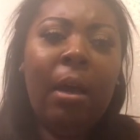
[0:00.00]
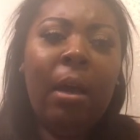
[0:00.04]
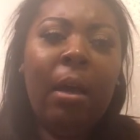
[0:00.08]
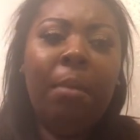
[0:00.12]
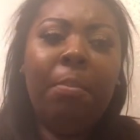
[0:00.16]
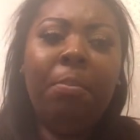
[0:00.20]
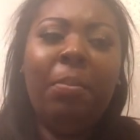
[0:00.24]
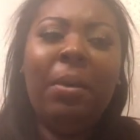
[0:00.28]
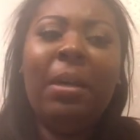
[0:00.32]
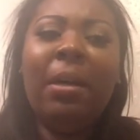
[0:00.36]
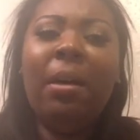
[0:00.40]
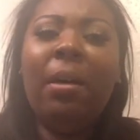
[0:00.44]

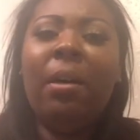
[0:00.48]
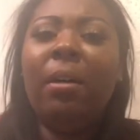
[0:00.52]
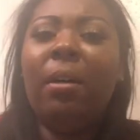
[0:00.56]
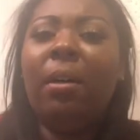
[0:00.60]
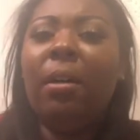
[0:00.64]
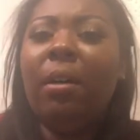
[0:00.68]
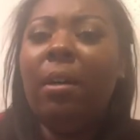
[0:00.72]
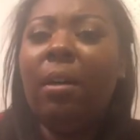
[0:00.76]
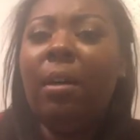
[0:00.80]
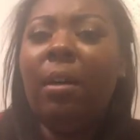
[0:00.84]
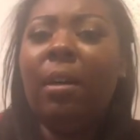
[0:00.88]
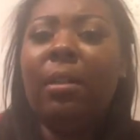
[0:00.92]
be
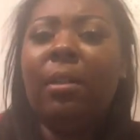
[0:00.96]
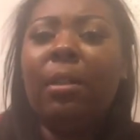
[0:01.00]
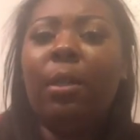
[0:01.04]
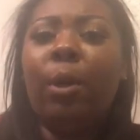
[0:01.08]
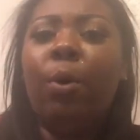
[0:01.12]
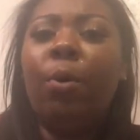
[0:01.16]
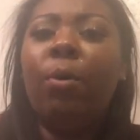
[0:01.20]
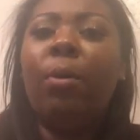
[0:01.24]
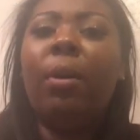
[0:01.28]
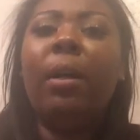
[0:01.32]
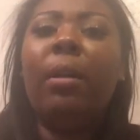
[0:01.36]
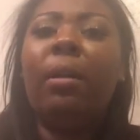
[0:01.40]
hugged,
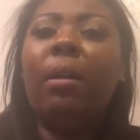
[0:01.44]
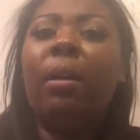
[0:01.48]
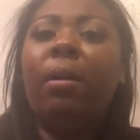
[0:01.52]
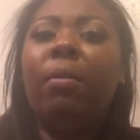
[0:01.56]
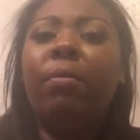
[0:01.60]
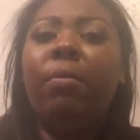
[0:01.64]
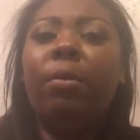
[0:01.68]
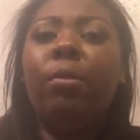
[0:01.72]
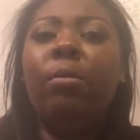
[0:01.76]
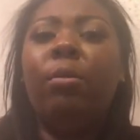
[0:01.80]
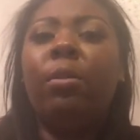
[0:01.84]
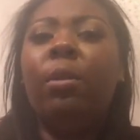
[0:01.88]
told I
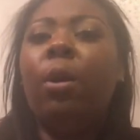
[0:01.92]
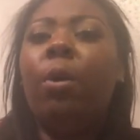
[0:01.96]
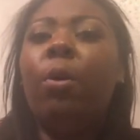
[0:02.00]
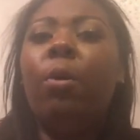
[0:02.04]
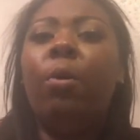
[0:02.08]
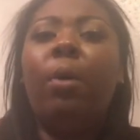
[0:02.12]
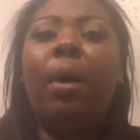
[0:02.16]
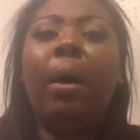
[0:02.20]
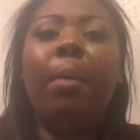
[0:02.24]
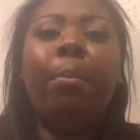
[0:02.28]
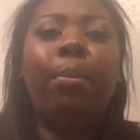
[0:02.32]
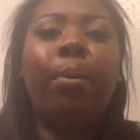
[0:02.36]
love you,
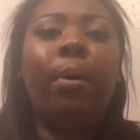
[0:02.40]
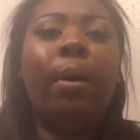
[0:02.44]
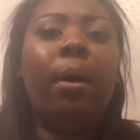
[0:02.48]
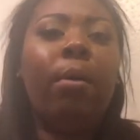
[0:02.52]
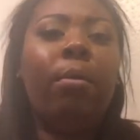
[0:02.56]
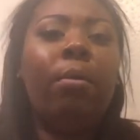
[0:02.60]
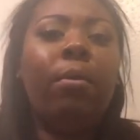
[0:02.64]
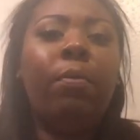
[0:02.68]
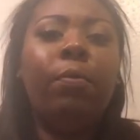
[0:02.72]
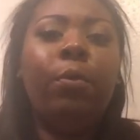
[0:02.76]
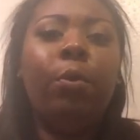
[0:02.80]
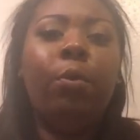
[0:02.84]
told I'm
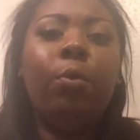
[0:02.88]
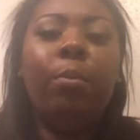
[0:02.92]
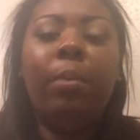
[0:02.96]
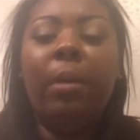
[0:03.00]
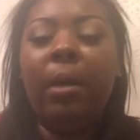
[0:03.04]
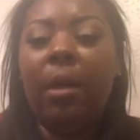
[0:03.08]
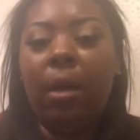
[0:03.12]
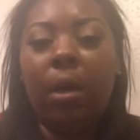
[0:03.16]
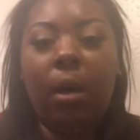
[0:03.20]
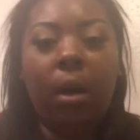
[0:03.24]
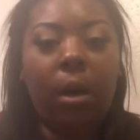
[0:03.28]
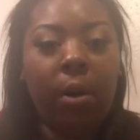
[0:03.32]
proud of you, be
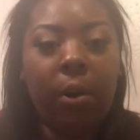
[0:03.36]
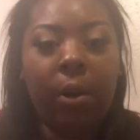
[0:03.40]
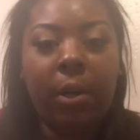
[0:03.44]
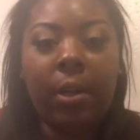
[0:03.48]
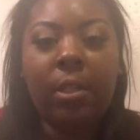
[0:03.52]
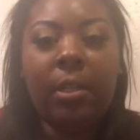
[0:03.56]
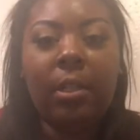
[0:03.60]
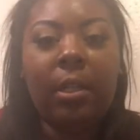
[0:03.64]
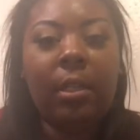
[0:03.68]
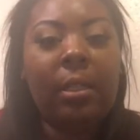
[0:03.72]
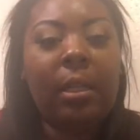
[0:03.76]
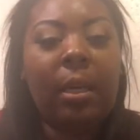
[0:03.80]

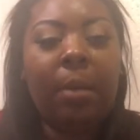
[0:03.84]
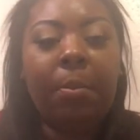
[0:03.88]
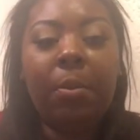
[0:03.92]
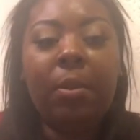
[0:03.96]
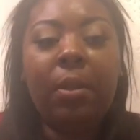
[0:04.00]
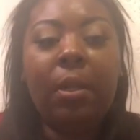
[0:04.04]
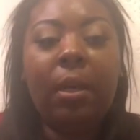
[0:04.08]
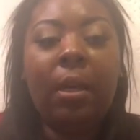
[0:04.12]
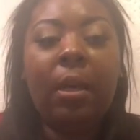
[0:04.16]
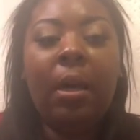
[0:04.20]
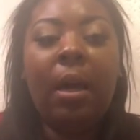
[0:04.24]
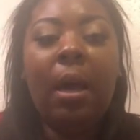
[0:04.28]
encouraged, that type of
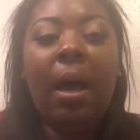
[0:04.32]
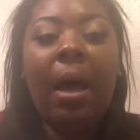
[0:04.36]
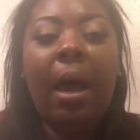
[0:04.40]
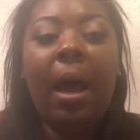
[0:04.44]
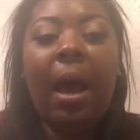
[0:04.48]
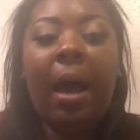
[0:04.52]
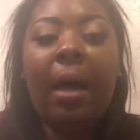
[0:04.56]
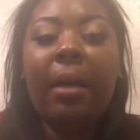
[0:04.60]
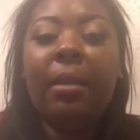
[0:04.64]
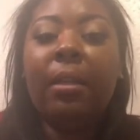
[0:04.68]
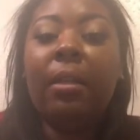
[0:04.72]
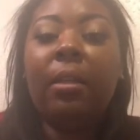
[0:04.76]
thing.
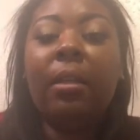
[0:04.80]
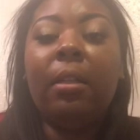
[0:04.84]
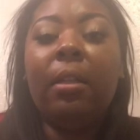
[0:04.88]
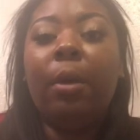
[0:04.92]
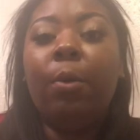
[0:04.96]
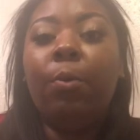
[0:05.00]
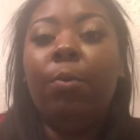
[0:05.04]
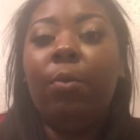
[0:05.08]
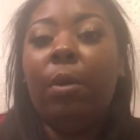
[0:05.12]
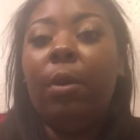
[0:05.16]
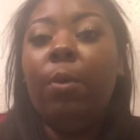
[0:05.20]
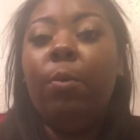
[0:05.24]
I think
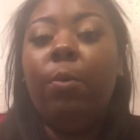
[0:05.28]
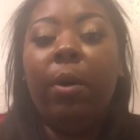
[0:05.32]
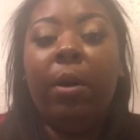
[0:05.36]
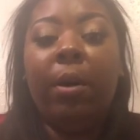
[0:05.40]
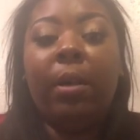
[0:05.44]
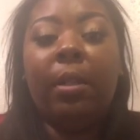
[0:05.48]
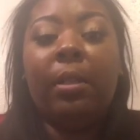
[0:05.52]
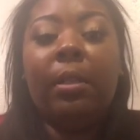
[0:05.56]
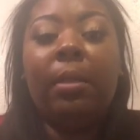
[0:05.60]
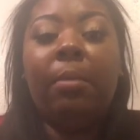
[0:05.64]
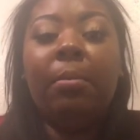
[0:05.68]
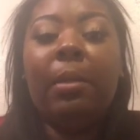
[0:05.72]
that really works.
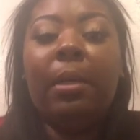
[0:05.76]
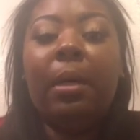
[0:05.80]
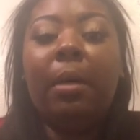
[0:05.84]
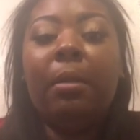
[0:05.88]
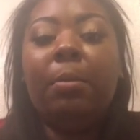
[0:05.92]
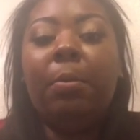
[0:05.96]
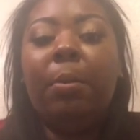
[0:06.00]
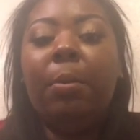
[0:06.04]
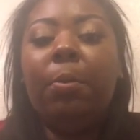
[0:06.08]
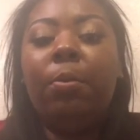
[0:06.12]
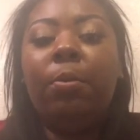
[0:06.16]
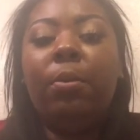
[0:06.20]
And sometimes
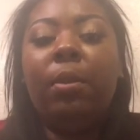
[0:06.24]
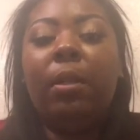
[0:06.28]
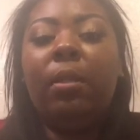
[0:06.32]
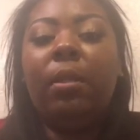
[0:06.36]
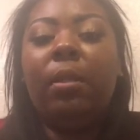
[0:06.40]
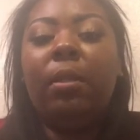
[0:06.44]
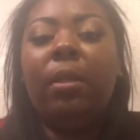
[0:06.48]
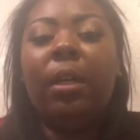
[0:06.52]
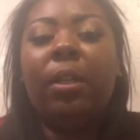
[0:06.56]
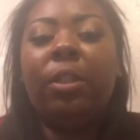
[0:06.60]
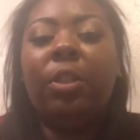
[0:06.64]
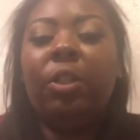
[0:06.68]
people think
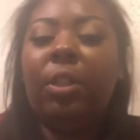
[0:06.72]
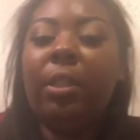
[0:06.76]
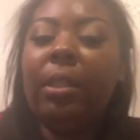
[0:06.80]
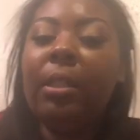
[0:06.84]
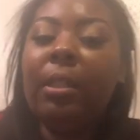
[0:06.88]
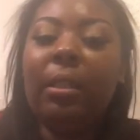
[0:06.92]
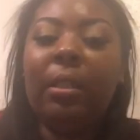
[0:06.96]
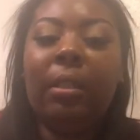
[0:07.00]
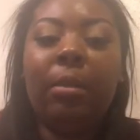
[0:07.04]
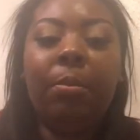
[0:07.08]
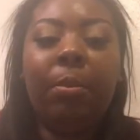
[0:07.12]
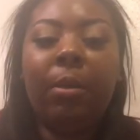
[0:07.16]
that that's
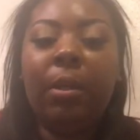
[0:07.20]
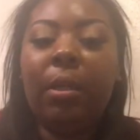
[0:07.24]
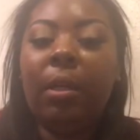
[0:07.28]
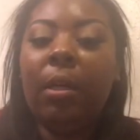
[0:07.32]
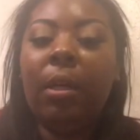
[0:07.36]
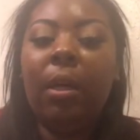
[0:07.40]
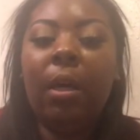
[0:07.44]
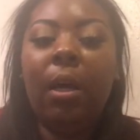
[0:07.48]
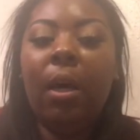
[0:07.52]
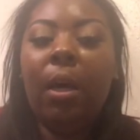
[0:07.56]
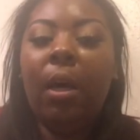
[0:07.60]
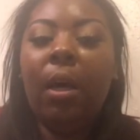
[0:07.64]
cheesy,
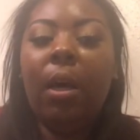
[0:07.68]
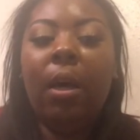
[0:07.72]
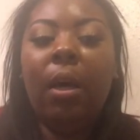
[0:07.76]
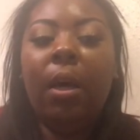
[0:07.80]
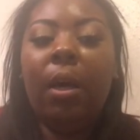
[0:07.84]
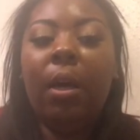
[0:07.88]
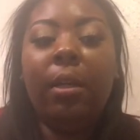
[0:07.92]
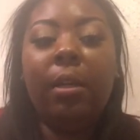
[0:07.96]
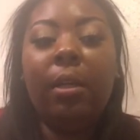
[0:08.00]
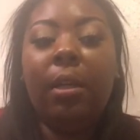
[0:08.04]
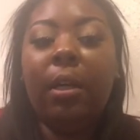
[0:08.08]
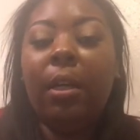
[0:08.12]
but
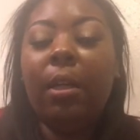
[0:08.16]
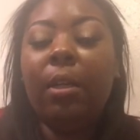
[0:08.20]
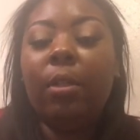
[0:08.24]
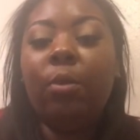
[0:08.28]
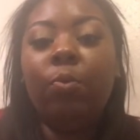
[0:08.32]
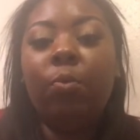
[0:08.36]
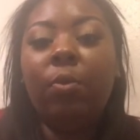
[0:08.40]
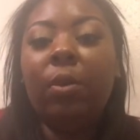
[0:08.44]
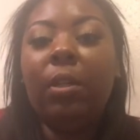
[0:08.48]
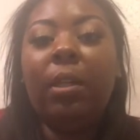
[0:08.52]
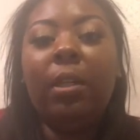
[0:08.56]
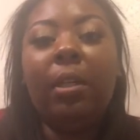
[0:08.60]
it's
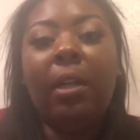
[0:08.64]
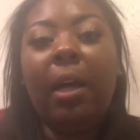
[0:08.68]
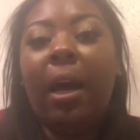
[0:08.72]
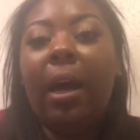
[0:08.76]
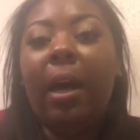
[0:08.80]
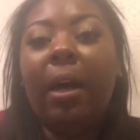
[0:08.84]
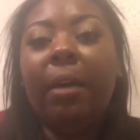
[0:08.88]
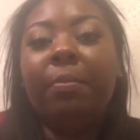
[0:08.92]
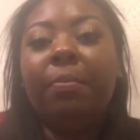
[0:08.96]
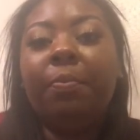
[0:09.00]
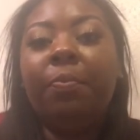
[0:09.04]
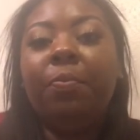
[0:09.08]
really
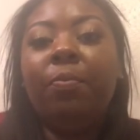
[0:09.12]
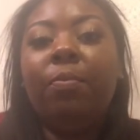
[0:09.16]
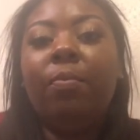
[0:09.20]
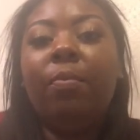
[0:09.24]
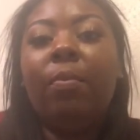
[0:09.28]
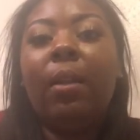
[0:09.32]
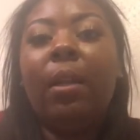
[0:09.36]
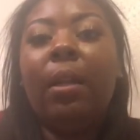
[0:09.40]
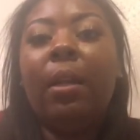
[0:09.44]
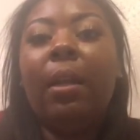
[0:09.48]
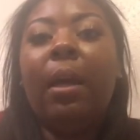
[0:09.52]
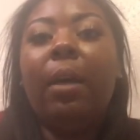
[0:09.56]
not.
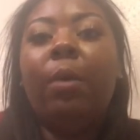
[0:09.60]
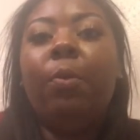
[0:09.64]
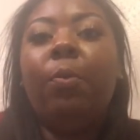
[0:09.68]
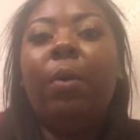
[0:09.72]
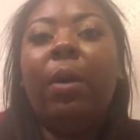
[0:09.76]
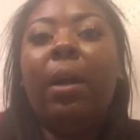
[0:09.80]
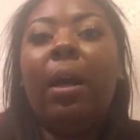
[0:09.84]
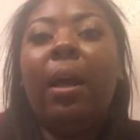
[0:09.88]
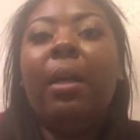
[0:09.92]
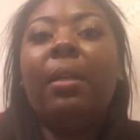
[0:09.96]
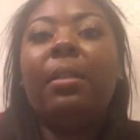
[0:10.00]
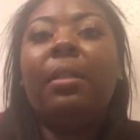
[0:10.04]
Like
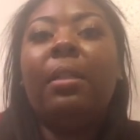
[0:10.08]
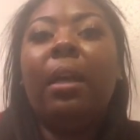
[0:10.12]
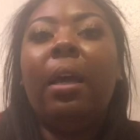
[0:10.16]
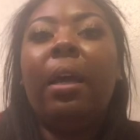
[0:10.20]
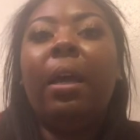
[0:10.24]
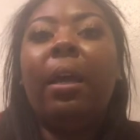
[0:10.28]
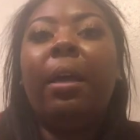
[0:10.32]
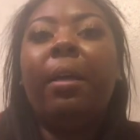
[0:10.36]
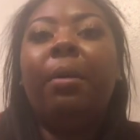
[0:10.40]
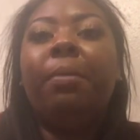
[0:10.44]
when I say,